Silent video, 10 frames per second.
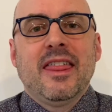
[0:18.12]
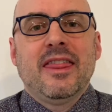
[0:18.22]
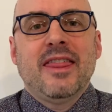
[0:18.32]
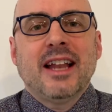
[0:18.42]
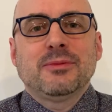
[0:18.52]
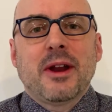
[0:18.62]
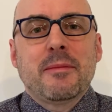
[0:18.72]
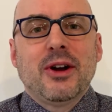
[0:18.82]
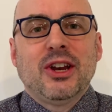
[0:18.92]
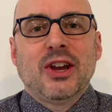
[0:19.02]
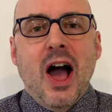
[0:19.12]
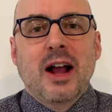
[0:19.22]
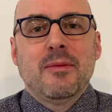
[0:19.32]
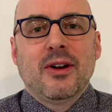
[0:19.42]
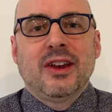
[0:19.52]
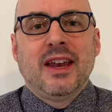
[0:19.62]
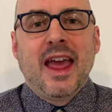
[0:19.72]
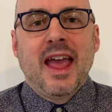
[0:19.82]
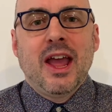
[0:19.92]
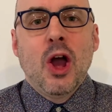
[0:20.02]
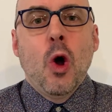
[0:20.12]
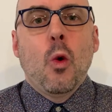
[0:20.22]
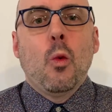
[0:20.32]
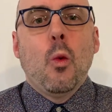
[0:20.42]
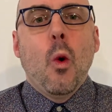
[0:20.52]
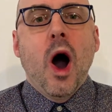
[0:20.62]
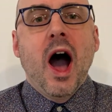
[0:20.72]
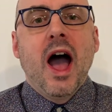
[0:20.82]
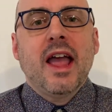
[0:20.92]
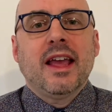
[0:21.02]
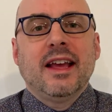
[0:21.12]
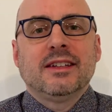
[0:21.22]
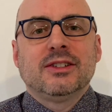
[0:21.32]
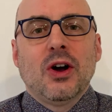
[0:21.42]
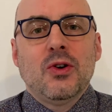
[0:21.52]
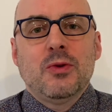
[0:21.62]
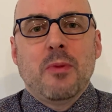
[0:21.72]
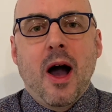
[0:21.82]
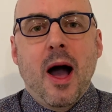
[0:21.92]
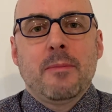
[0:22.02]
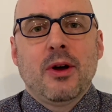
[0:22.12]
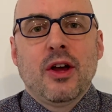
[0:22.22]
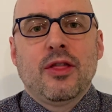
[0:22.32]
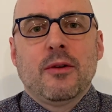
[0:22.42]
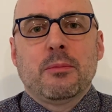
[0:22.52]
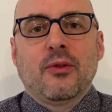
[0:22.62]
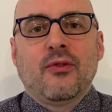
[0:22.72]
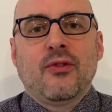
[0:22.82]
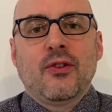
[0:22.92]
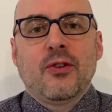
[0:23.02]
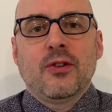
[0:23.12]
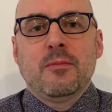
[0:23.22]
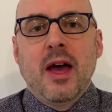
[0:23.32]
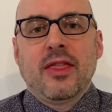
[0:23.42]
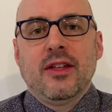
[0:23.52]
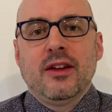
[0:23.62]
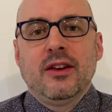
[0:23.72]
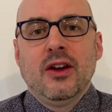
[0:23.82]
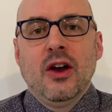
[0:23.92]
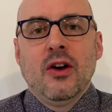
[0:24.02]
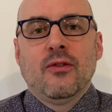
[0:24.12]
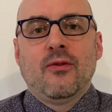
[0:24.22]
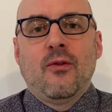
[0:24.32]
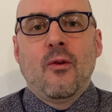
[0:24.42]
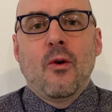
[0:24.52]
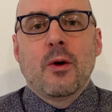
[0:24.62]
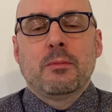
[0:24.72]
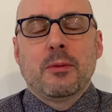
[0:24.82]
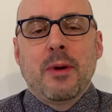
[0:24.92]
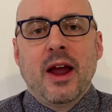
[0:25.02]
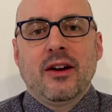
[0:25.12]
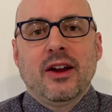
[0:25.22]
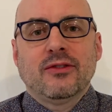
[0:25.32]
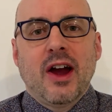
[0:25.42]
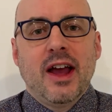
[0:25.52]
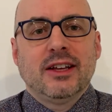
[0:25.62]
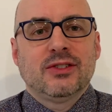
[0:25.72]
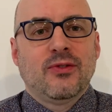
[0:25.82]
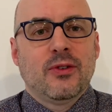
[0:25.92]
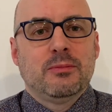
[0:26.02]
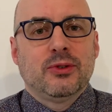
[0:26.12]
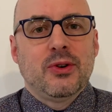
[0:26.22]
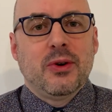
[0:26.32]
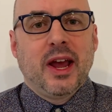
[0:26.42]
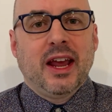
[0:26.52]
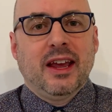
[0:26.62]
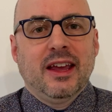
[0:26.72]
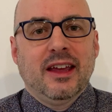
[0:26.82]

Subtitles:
That's what I'm going to talk about today. Why is Godubap the preferred method for preparing rice for brewing?